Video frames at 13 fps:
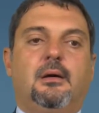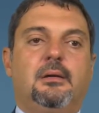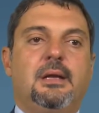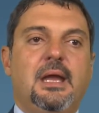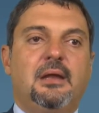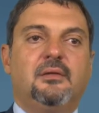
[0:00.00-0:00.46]

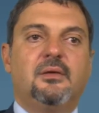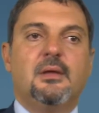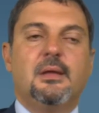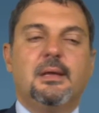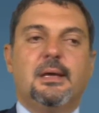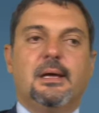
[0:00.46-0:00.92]
need
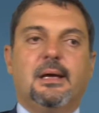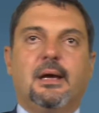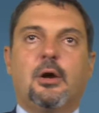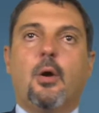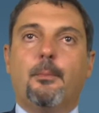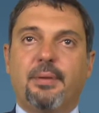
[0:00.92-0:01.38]

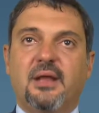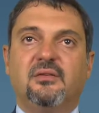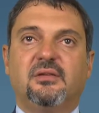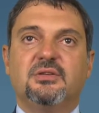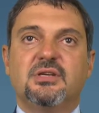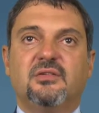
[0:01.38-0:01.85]

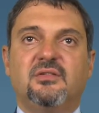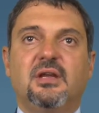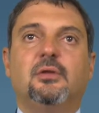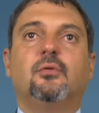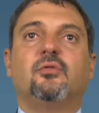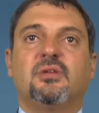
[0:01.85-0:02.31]
comprehensive
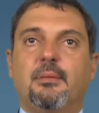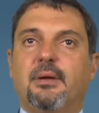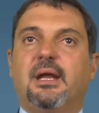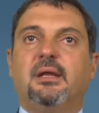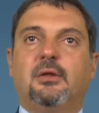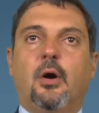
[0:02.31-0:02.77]
GC to
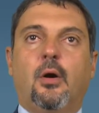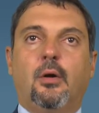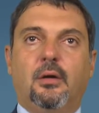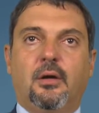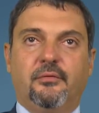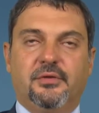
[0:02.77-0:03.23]
separate
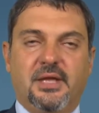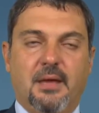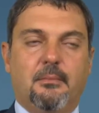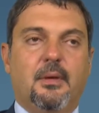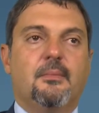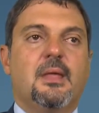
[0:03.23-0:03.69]
all of
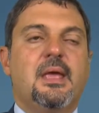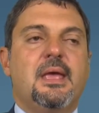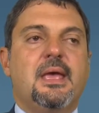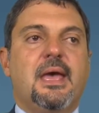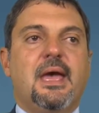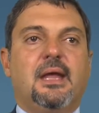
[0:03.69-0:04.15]
them.
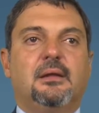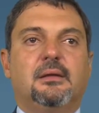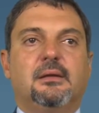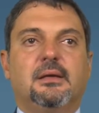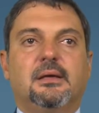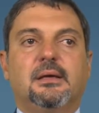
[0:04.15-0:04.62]

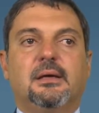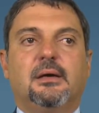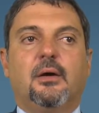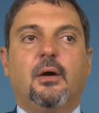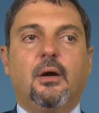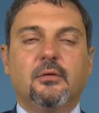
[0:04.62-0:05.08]
And
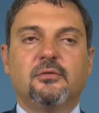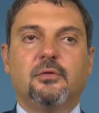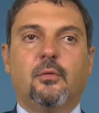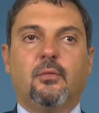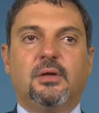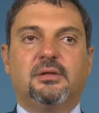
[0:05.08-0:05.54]

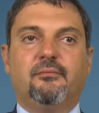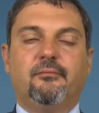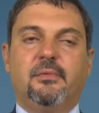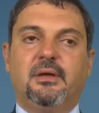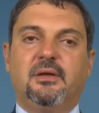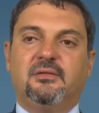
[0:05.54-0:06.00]
also what
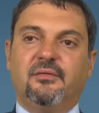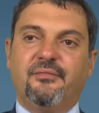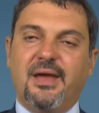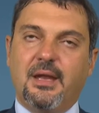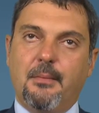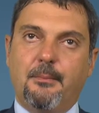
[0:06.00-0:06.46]
is
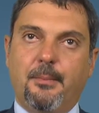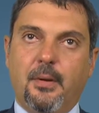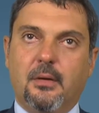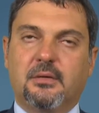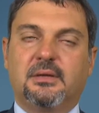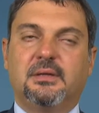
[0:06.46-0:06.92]
very
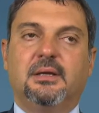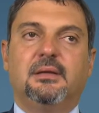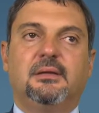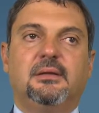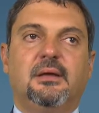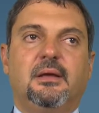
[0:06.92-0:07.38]

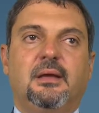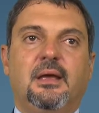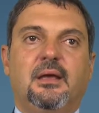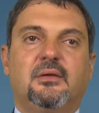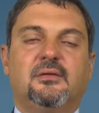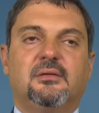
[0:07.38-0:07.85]
important
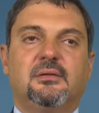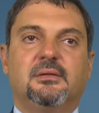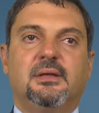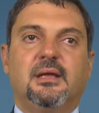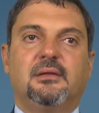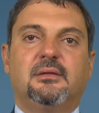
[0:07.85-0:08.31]
is
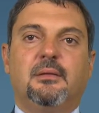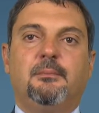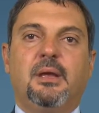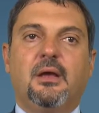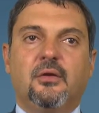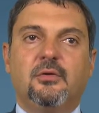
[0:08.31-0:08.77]

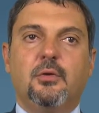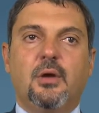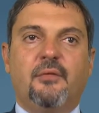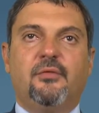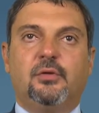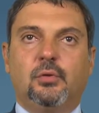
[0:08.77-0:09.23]
that because you
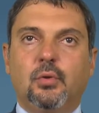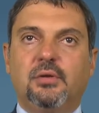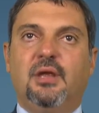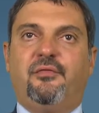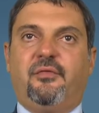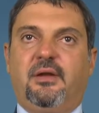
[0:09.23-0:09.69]
have two
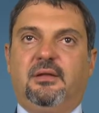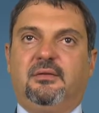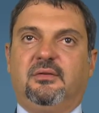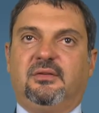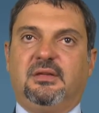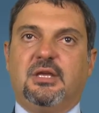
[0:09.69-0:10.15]

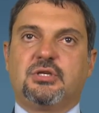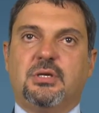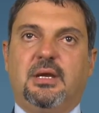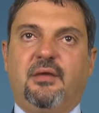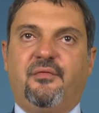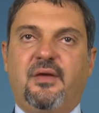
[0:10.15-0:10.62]
different
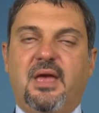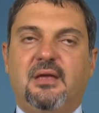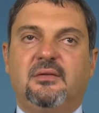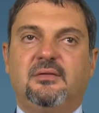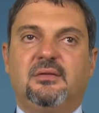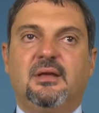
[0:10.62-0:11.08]
stationary
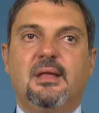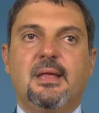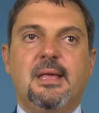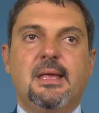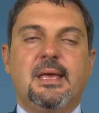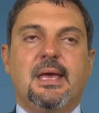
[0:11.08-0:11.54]
phases
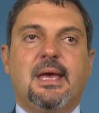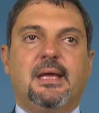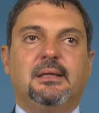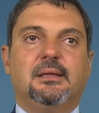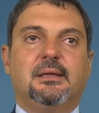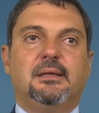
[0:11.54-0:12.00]

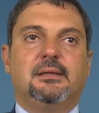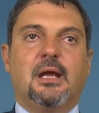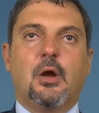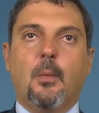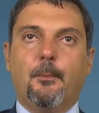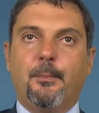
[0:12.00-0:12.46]
and the
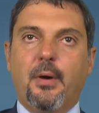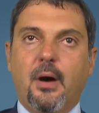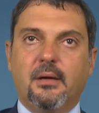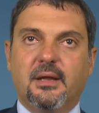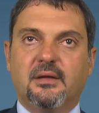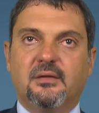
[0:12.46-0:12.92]

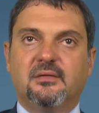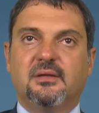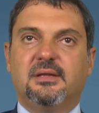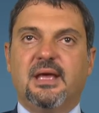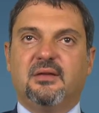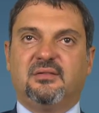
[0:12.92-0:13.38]
components,
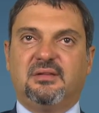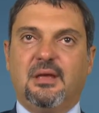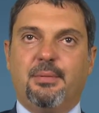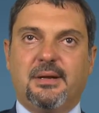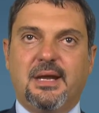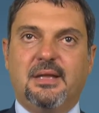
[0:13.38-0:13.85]
they are
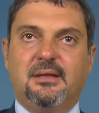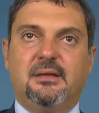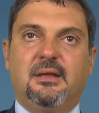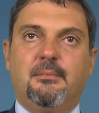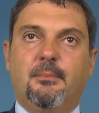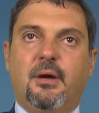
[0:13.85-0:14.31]

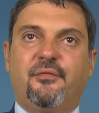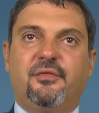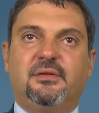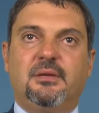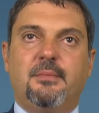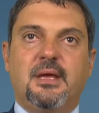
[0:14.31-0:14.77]
separated in
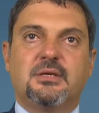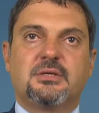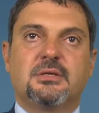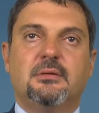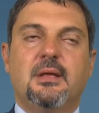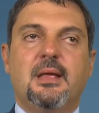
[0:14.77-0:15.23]
both
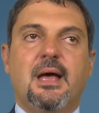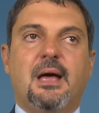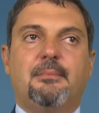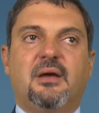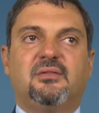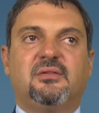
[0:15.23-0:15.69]
dimensions,
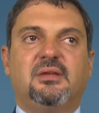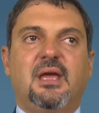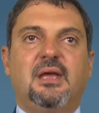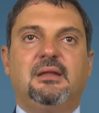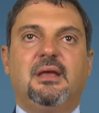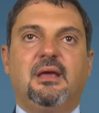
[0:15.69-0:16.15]
I must
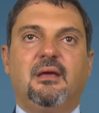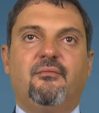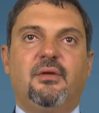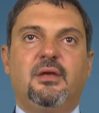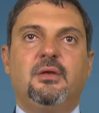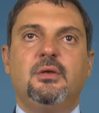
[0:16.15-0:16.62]
say they
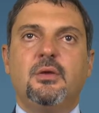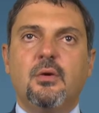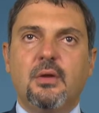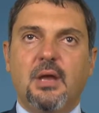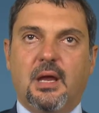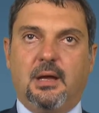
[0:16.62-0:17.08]
have a
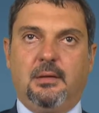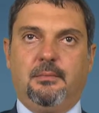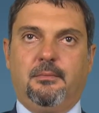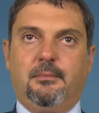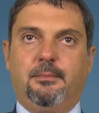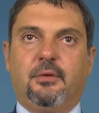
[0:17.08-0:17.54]
unique
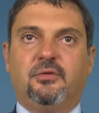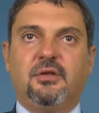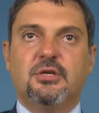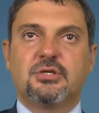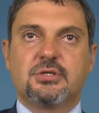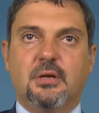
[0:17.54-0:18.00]

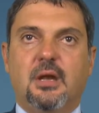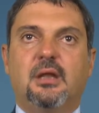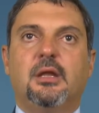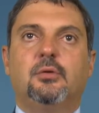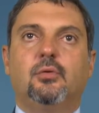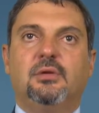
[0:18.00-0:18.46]
position
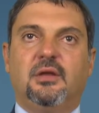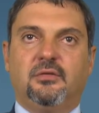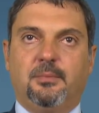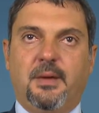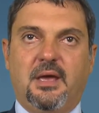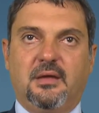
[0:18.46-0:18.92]
in the 2D
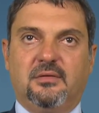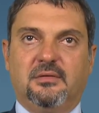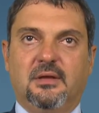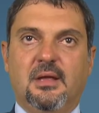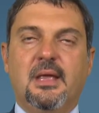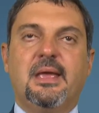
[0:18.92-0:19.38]

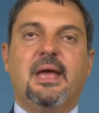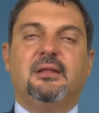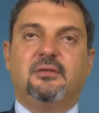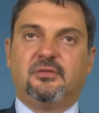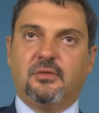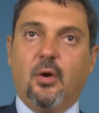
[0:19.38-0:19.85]
space.
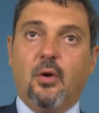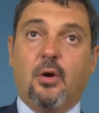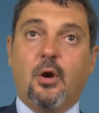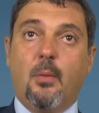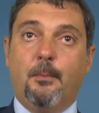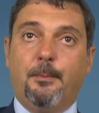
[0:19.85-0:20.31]
And so
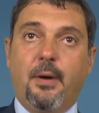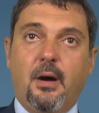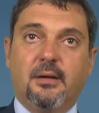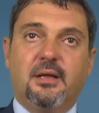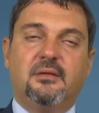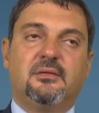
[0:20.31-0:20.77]

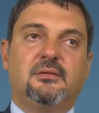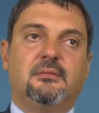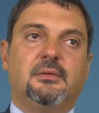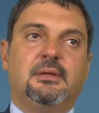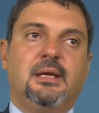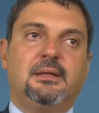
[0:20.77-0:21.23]

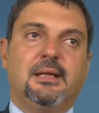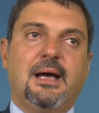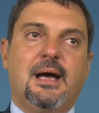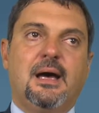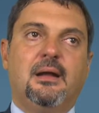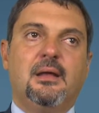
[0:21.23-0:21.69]
components that
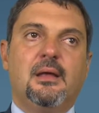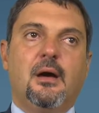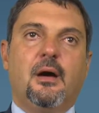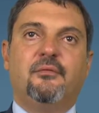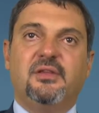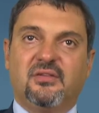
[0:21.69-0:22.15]
are
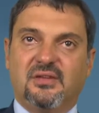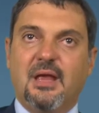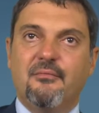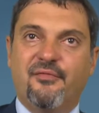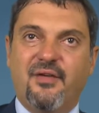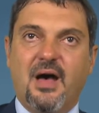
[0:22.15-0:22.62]
of the
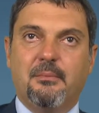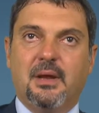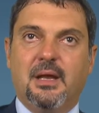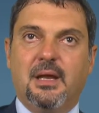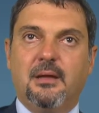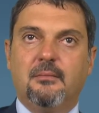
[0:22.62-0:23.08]
same
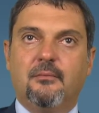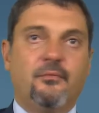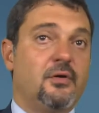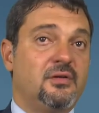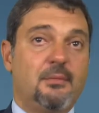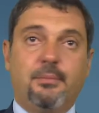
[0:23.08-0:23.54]
family,
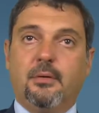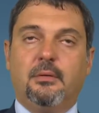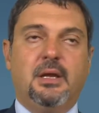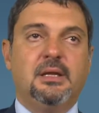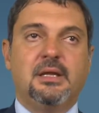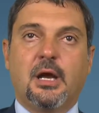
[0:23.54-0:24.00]
for
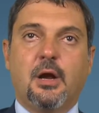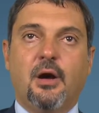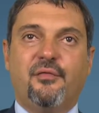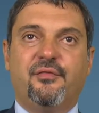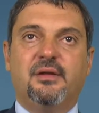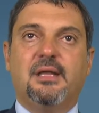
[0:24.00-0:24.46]
example in the
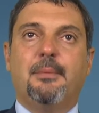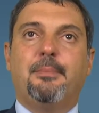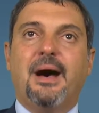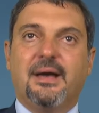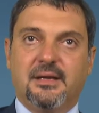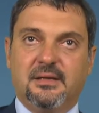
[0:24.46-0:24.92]
coffee, the
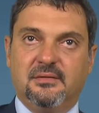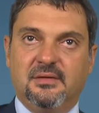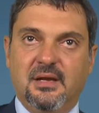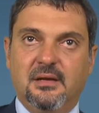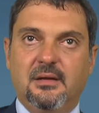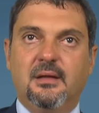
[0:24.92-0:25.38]

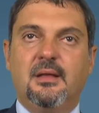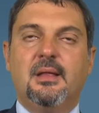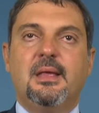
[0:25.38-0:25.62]
pyrazine,